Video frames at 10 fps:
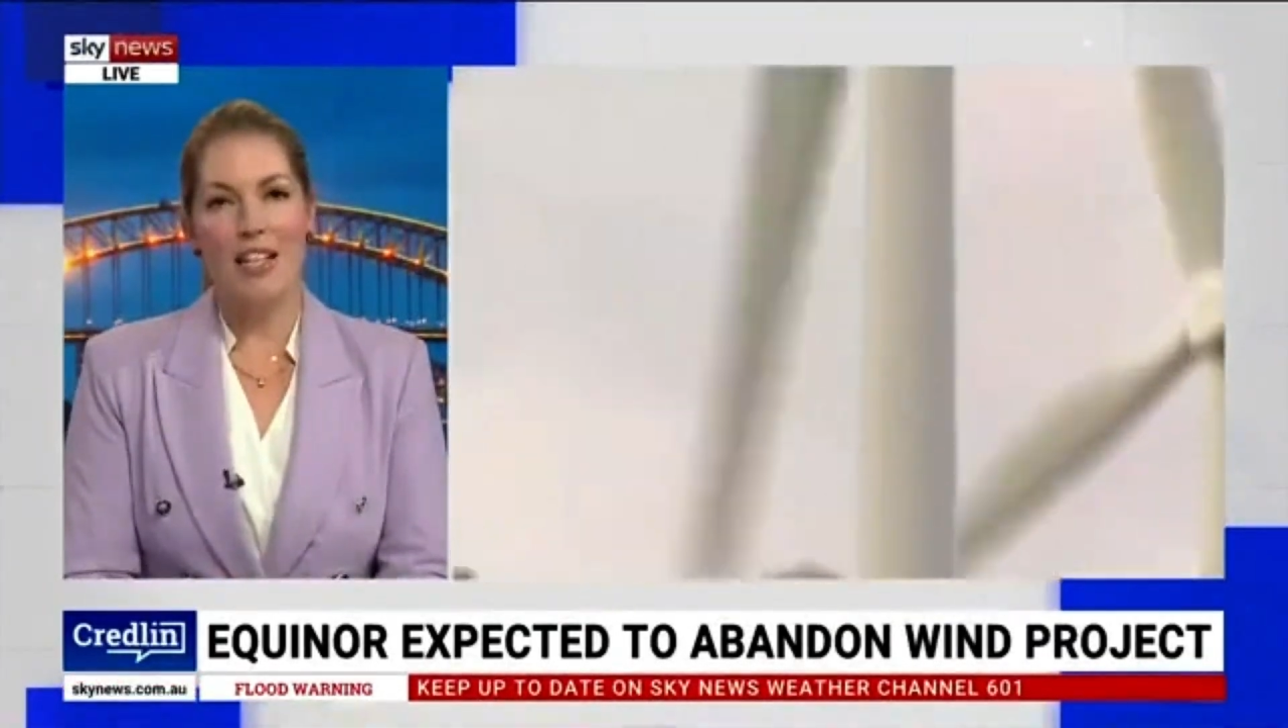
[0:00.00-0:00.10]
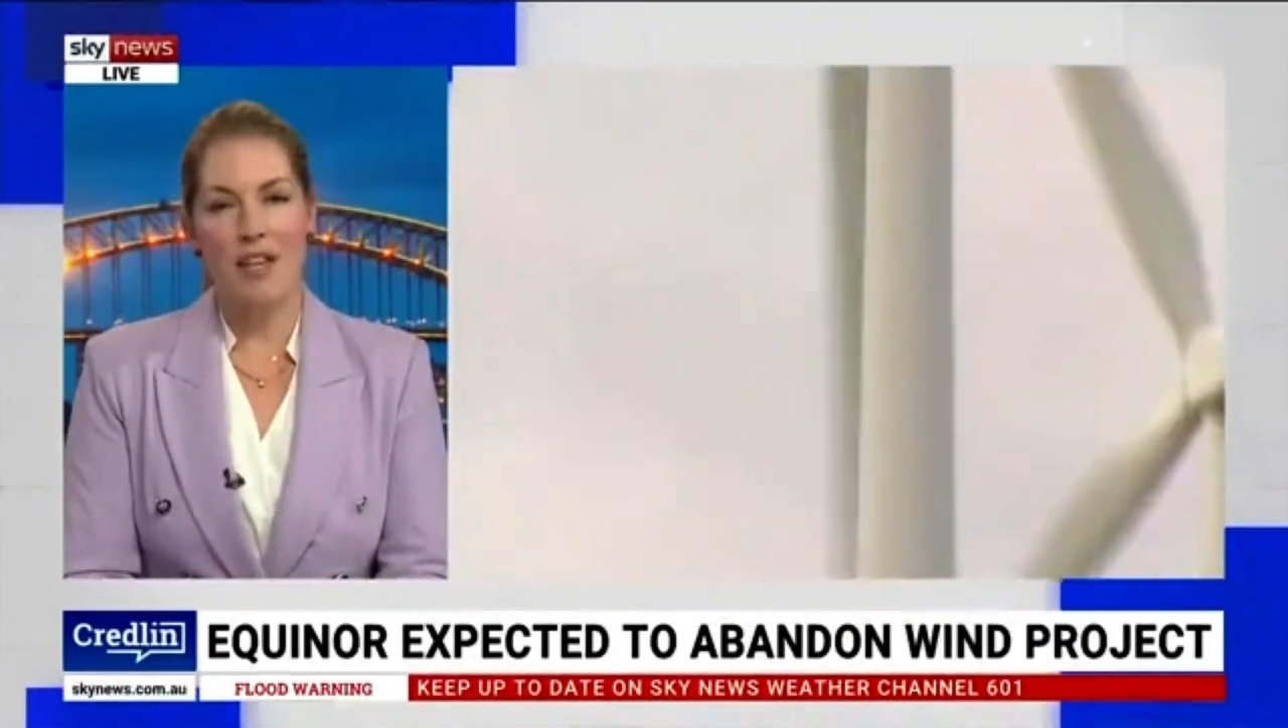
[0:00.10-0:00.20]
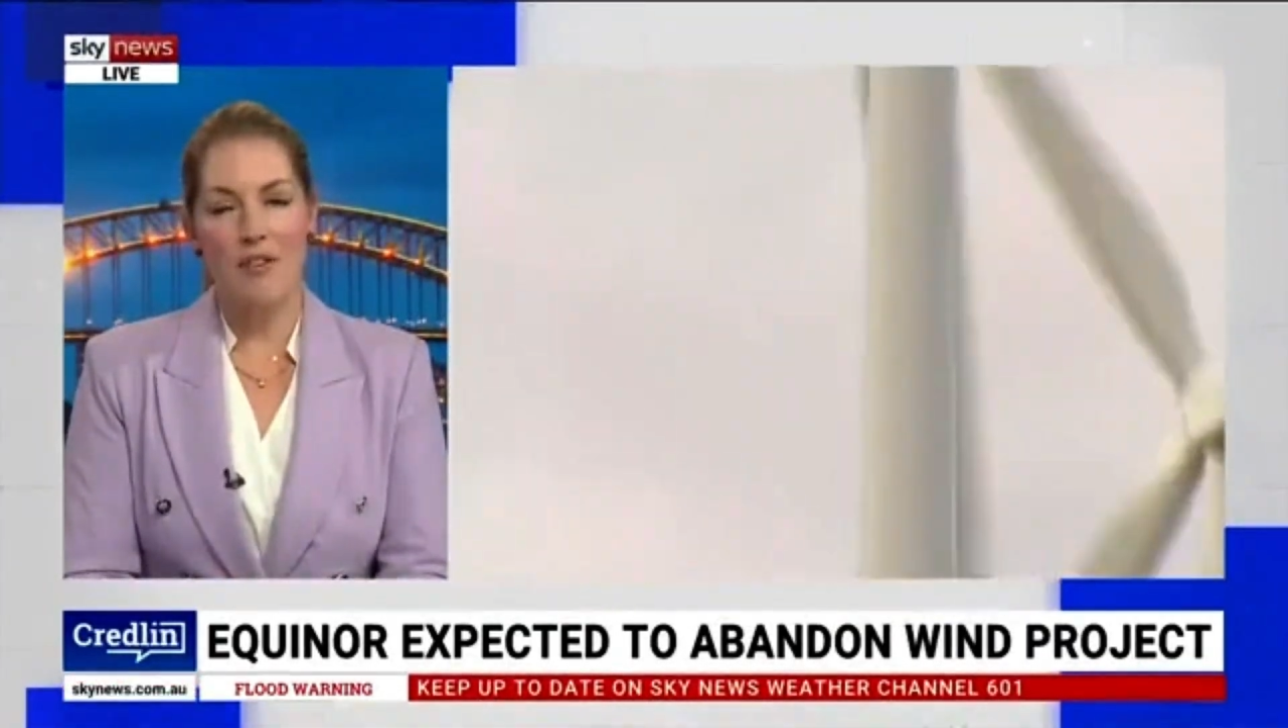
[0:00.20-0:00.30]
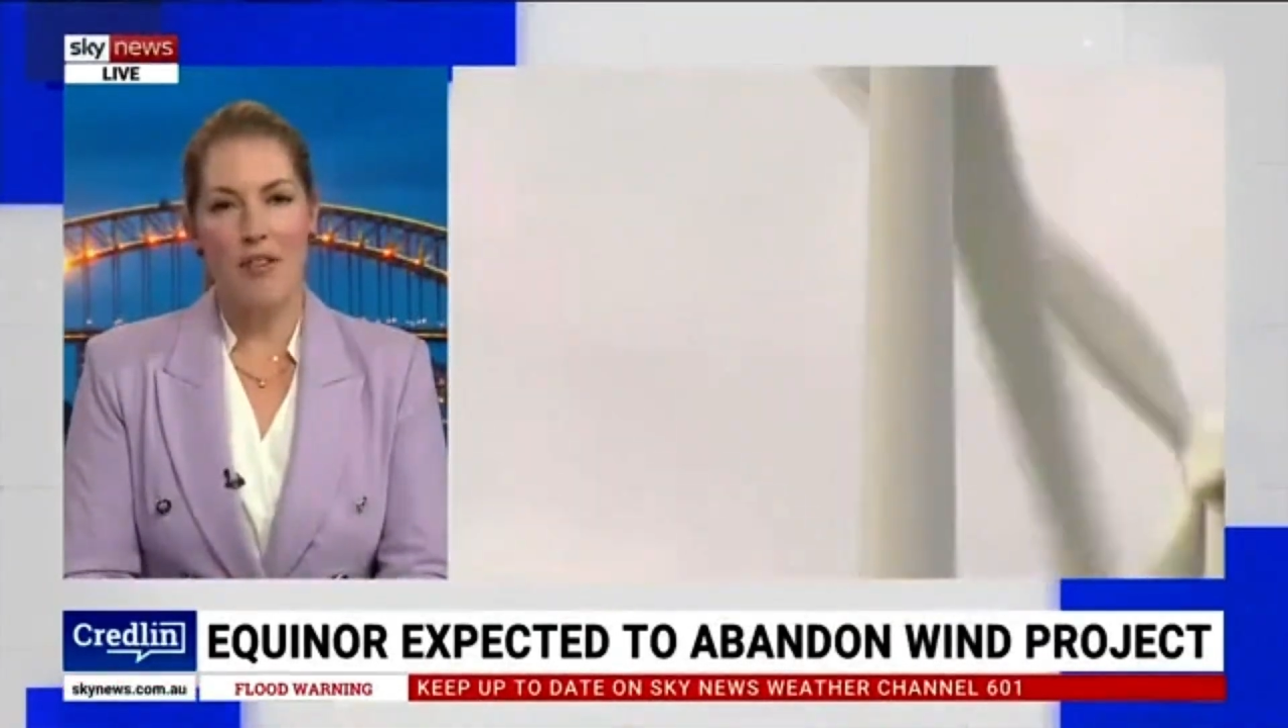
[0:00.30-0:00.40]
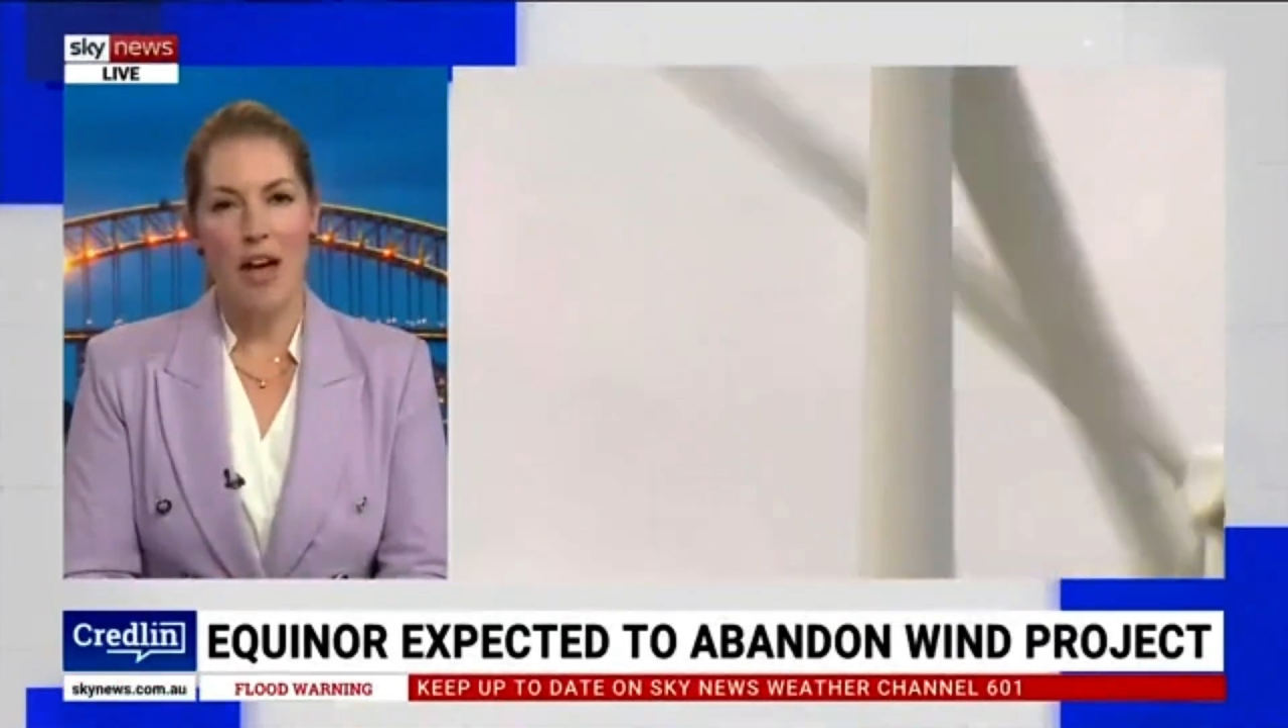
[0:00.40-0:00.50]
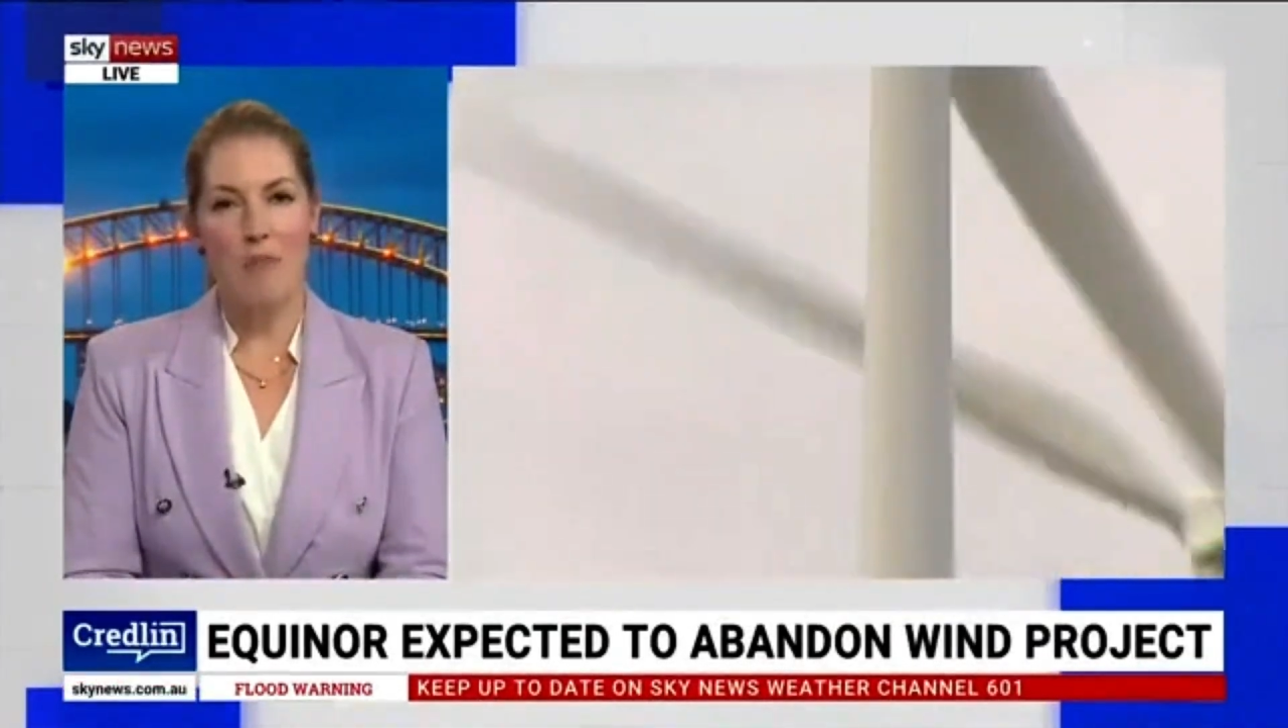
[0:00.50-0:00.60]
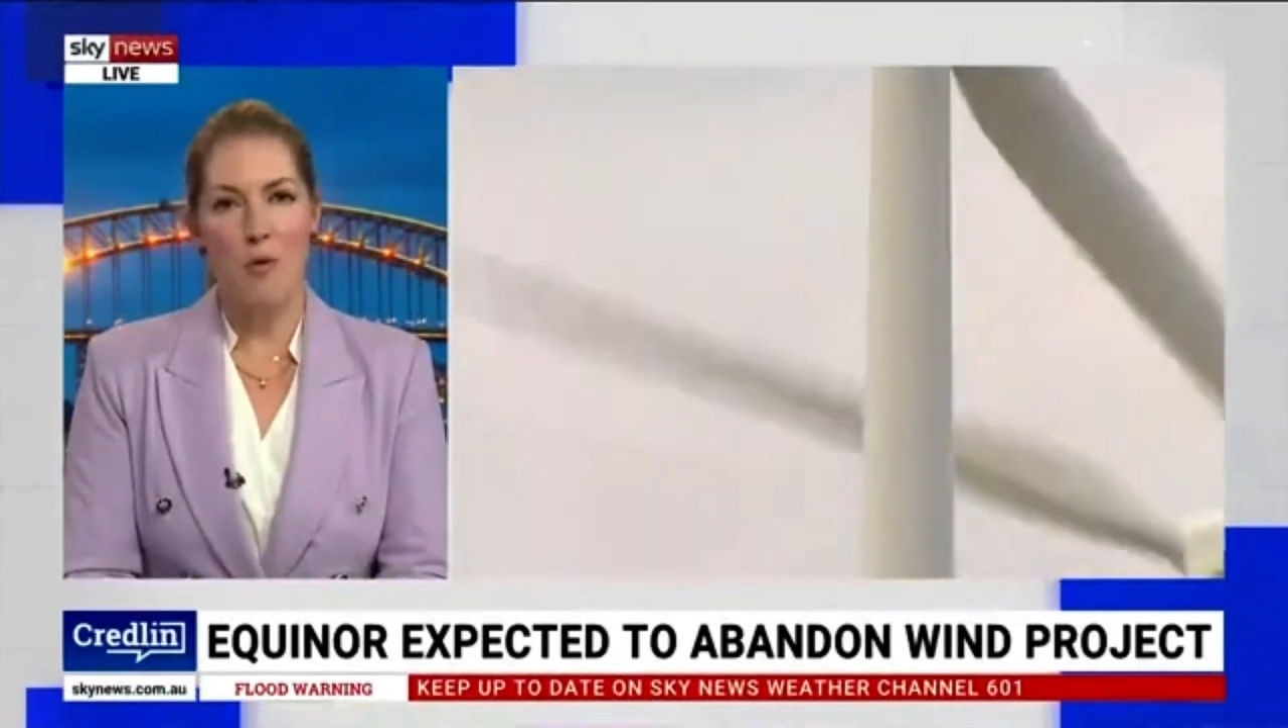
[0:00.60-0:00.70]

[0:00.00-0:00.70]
lift that